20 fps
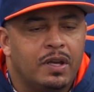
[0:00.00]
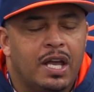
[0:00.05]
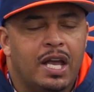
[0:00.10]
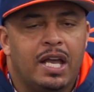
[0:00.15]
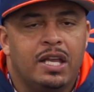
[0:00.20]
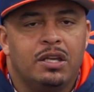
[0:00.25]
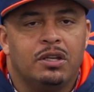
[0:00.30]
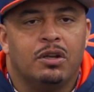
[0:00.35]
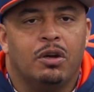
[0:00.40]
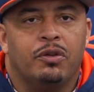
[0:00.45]

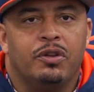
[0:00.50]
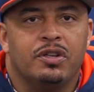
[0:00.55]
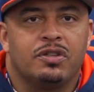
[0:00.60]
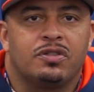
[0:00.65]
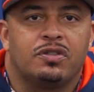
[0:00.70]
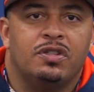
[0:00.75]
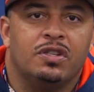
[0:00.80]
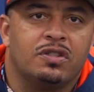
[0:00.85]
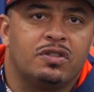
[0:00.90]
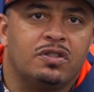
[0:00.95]
And, you know,
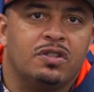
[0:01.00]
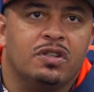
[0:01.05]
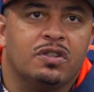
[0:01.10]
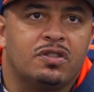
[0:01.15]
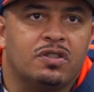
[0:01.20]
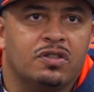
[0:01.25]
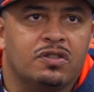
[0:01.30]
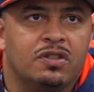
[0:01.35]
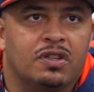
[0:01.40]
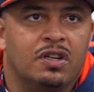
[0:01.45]
this
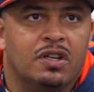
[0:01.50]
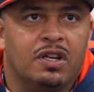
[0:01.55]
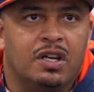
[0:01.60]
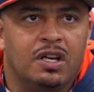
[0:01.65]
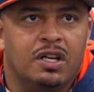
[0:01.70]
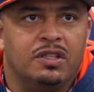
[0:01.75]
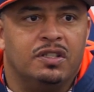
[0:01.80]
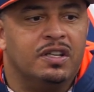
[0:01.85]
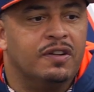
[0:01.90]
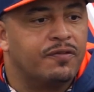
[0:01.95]
is
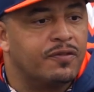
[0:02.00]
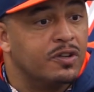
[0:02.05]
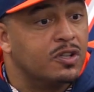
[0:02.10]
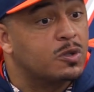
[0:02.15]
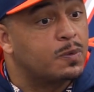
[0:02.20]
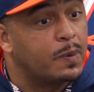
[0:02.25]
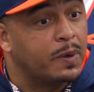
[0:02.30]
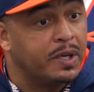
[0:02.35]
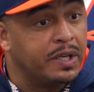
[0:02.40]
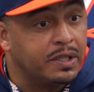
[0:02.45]
a different
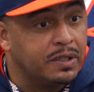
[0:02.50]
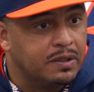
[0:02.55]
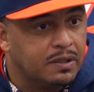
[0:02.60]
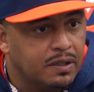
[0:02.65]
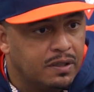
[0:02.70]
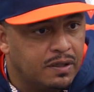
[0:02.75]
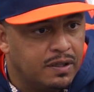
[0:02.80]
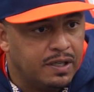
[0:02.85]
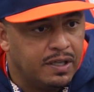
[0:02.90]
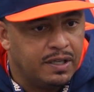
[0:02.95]
spring
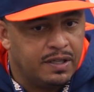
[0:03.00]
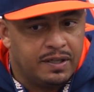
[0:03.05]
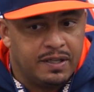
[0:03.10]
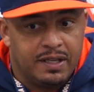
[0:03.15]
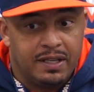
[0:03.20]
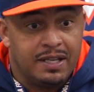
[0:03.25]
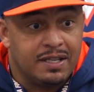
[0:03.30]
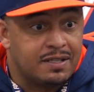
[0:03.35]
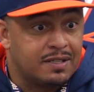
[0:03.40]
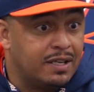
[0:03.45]

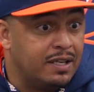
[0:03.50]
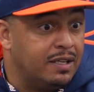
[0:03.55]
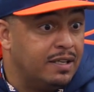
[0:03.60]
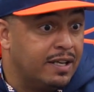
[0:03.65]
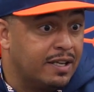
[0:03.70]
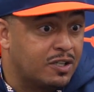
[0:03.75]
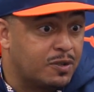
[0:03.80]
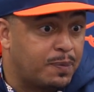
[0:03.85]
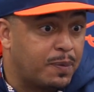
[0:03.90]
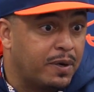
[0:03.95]
than let's say
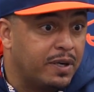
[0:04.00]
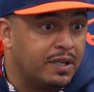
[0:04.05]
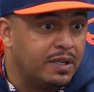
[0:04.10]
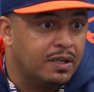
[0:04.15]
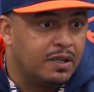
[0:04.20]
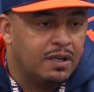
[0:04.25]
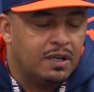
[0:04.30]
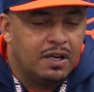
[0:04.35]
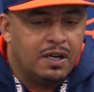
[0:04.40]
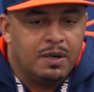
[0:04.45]
next spring,